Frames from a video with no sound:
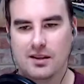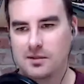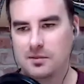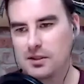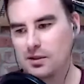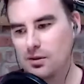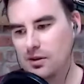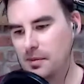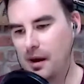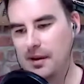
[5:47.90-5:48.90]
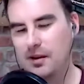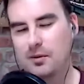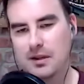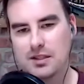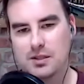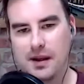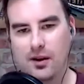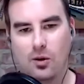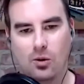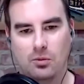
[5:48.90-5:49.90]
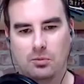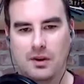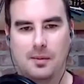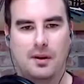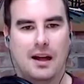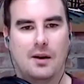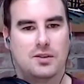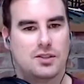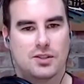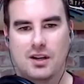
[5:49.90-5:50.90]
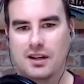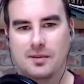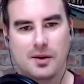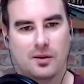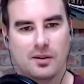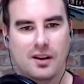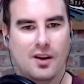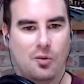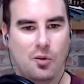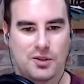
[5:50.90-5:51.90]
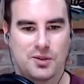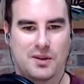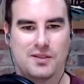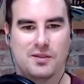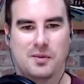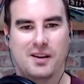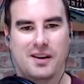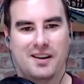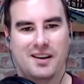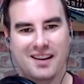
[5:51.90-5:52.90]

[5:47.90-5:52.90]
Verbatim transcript: some good stories. I, I bet you we could just spend a whole couple hours just talking about war stories from Cloudera.